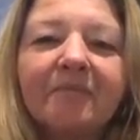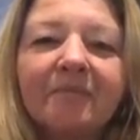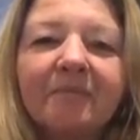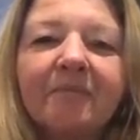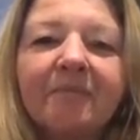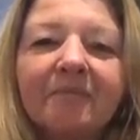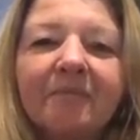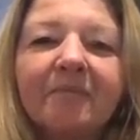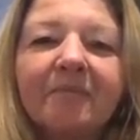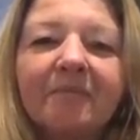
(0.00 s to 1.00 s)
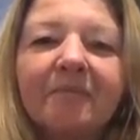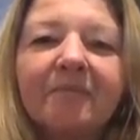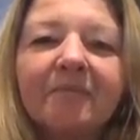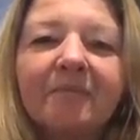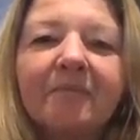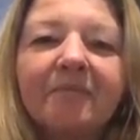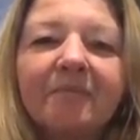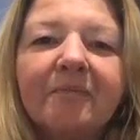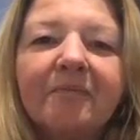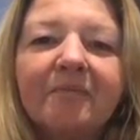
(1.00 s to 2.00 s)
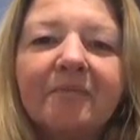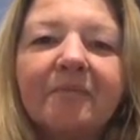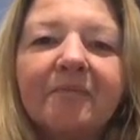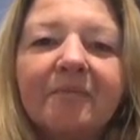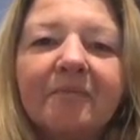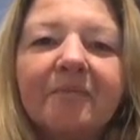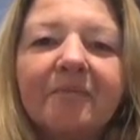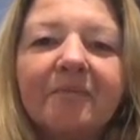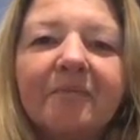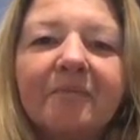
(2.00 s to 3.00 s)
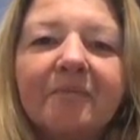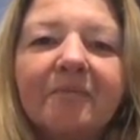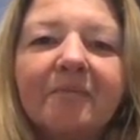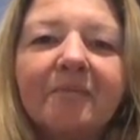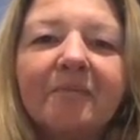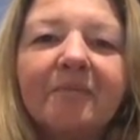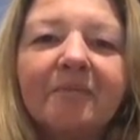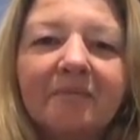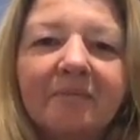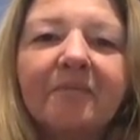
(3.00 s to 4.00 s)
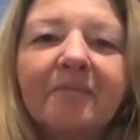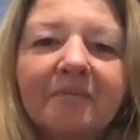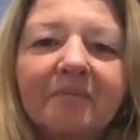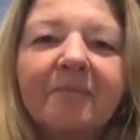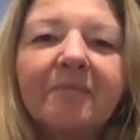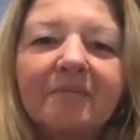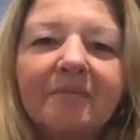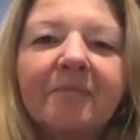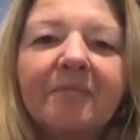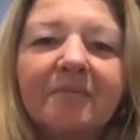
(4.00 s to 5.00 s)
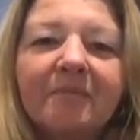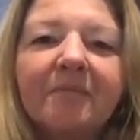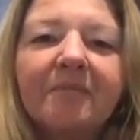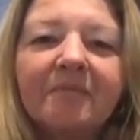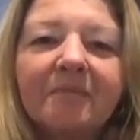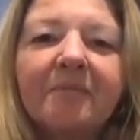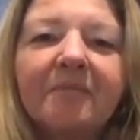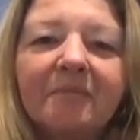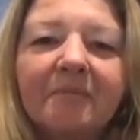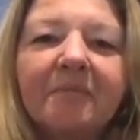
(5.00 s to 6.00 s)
(not speaking)